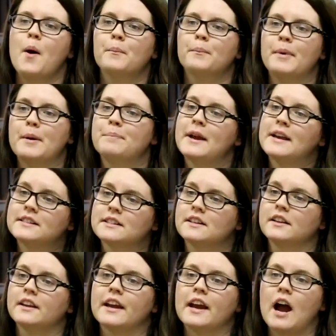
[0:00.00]
But
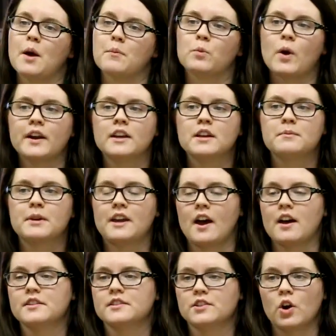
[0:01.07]
basically, I'm running
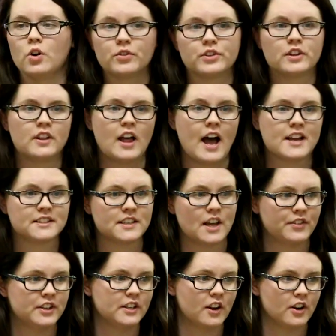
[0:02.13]
because over the last
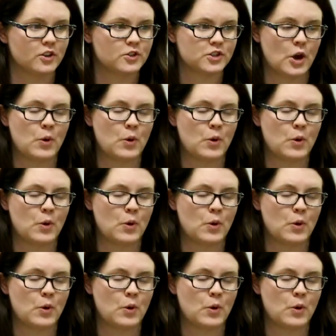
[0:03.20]
7 years,